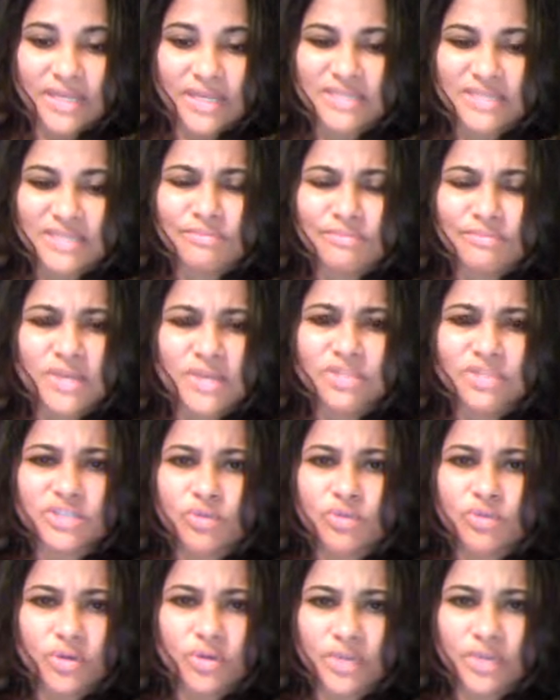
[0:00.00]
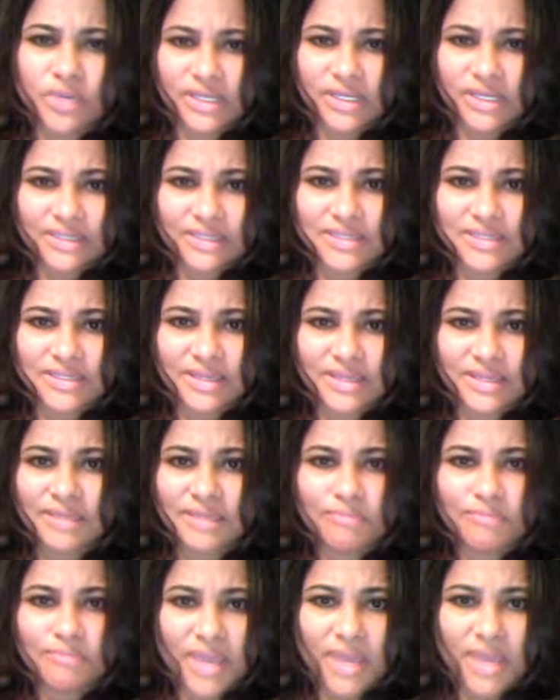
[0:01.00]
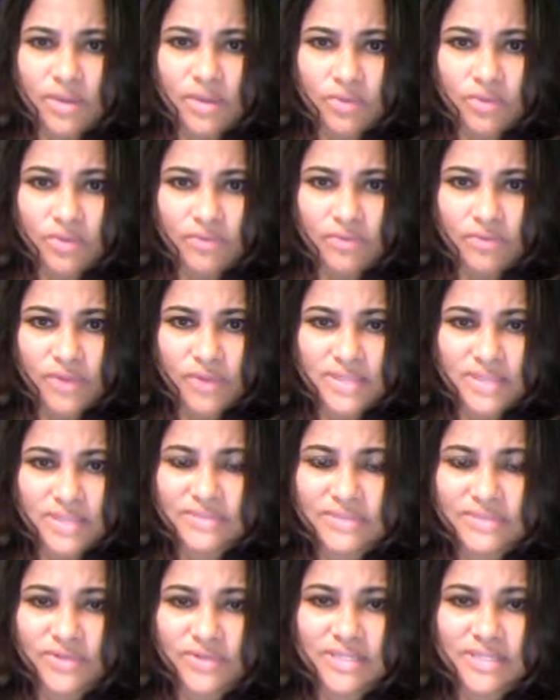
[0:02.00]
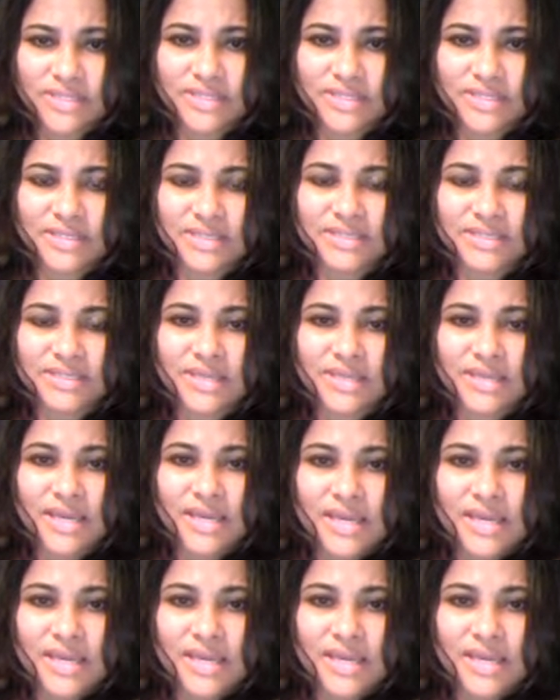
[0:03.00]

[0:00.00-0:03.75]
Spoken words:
It's much more realistic than Beowulf was, for instance.